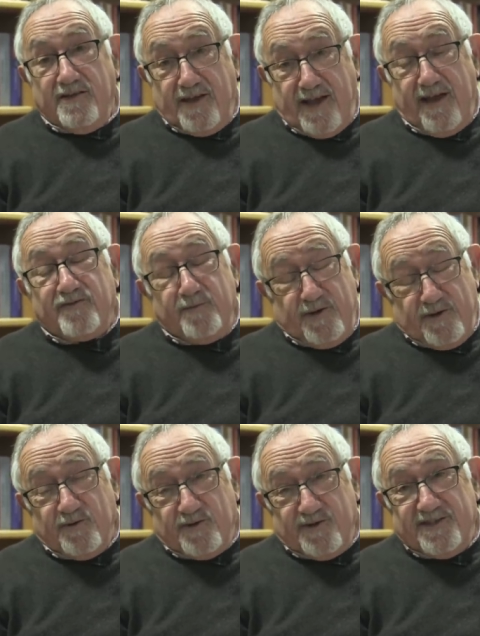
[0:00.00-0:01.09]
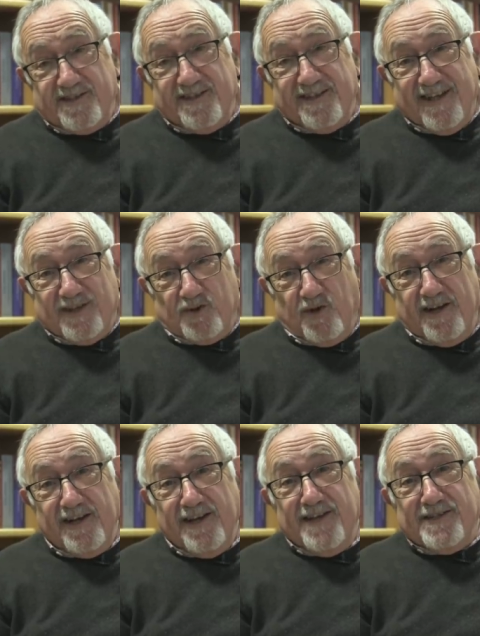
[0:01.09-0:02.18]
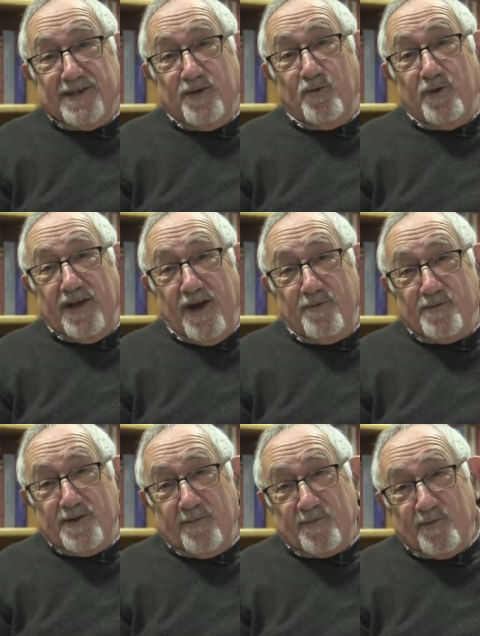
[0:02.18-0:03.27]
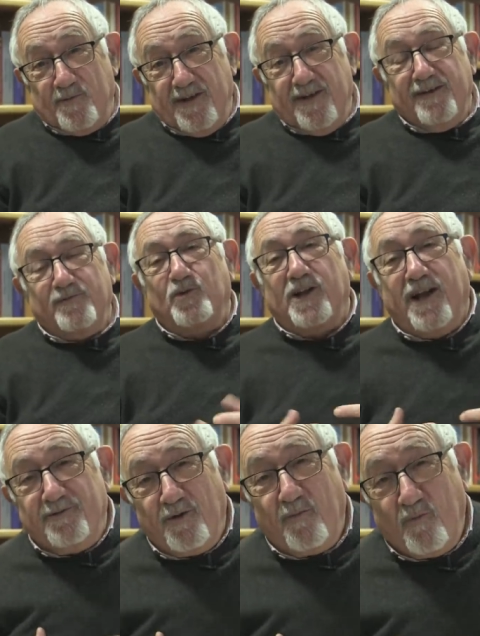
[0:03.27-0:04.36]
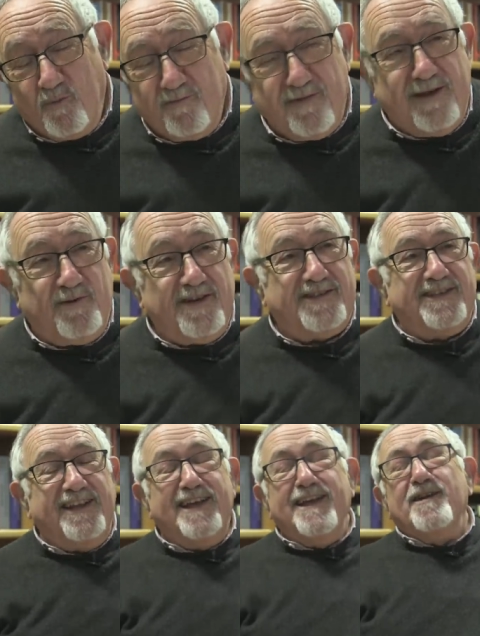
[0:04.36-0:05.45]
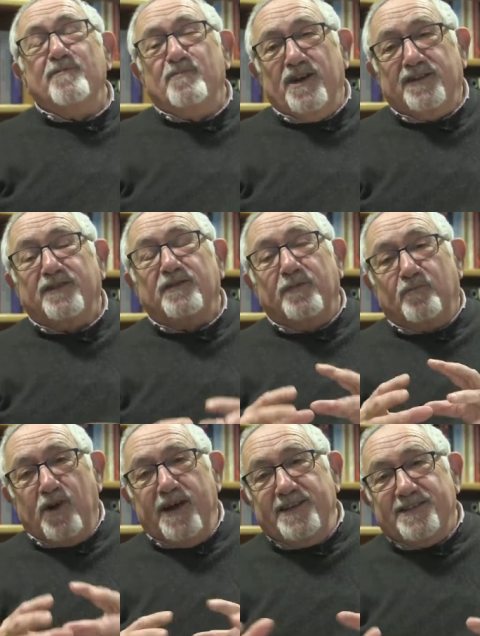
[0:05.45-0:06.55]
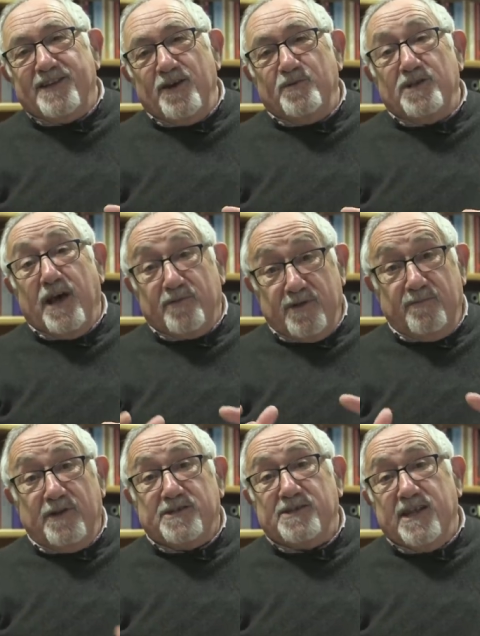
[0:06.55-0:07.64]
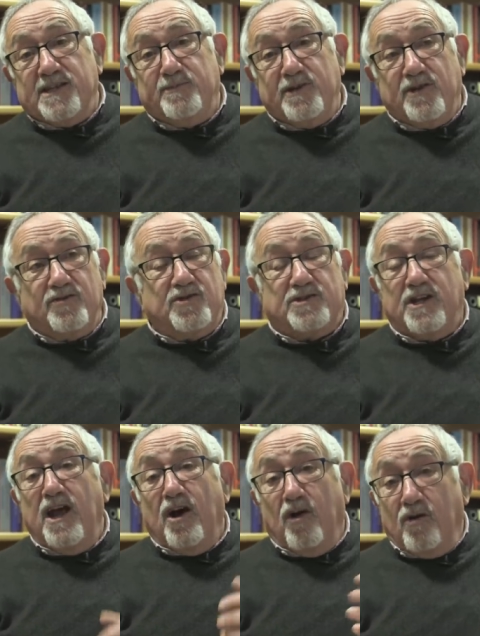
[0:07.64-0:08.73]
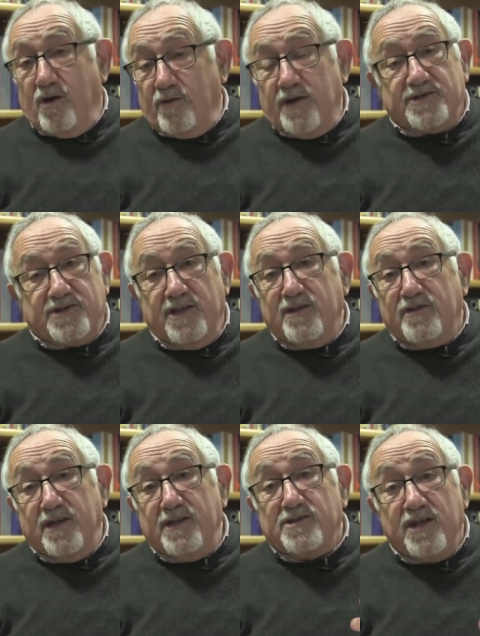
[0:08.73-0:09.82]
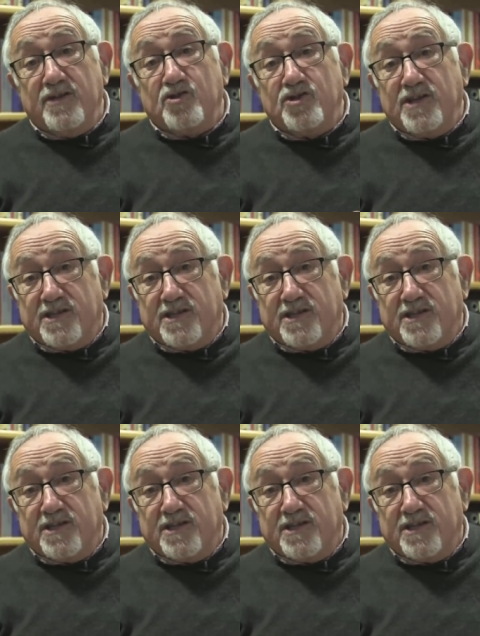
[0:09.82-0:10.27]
they have to be conscious. That's right. So we open up the, well, not me personally, but the brain is open up and the person has to be conscious, or, or else the, the surgeon